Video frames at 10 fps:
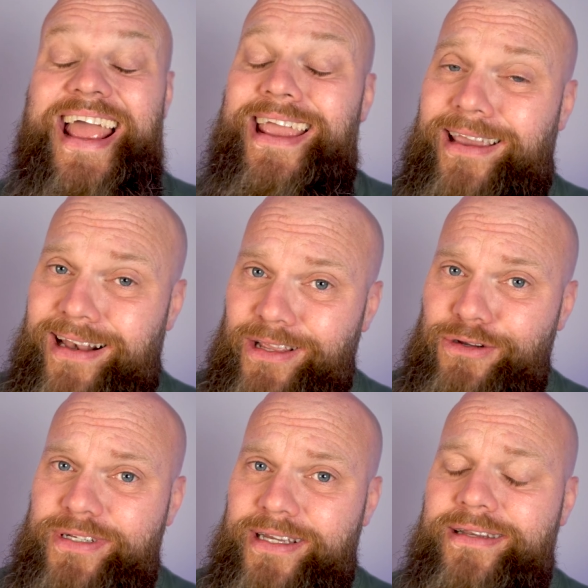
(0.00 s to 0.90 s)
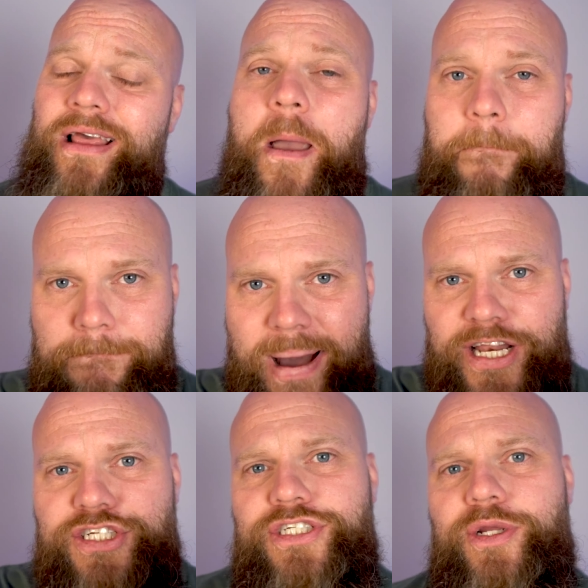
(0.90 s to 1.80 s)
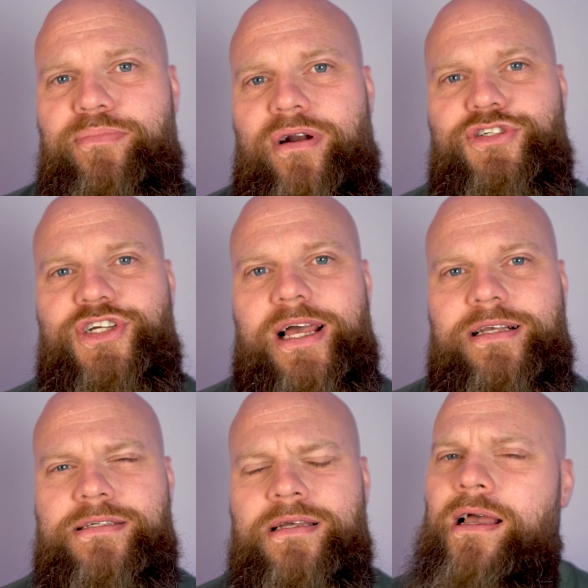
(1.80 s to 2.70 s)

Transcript: including managing your projects.